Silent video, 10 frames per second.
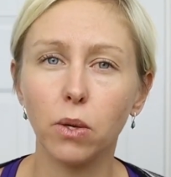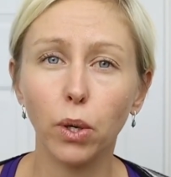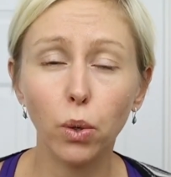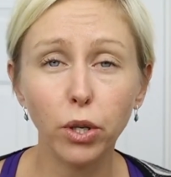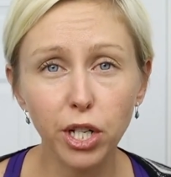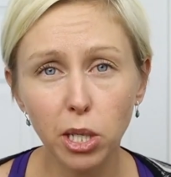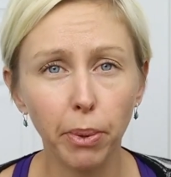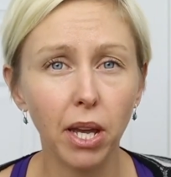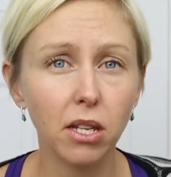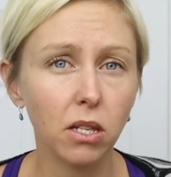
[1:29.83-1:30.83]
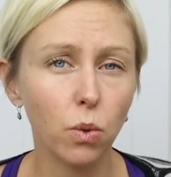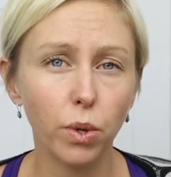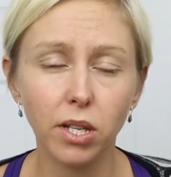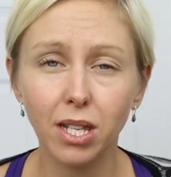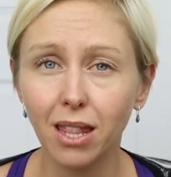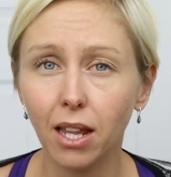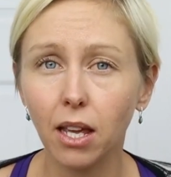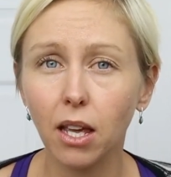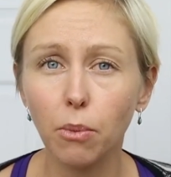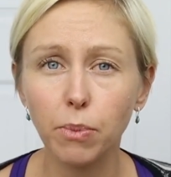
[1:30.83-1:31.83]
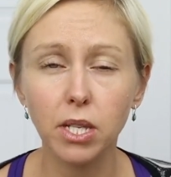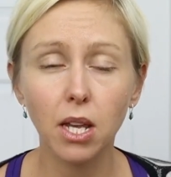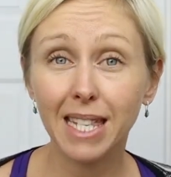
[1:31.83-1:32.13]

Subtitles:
So it could just be soreness in the hips.